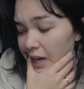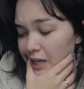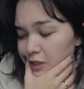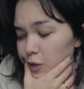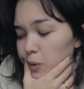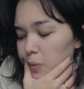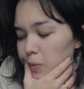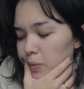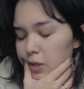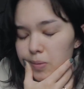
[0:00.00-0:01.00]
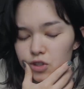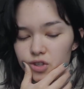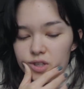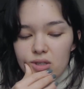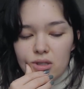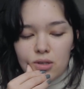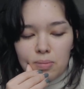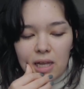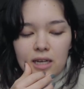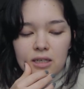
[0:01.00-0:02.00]
Yeah, so pretty much the
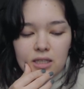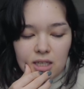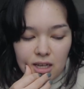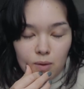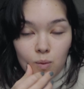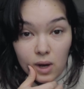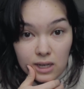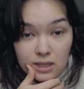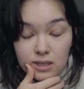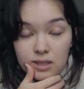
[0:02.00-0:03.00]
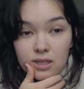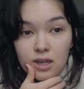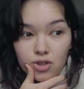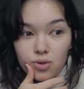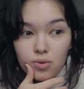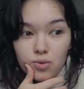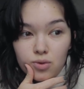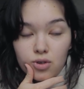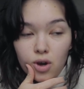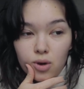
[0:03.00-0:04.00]
plan today was
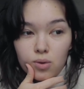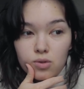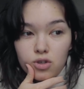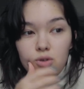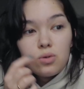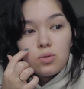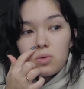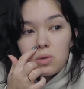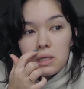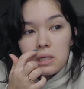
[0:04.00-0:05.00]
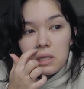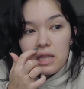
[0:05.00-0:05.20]
to go to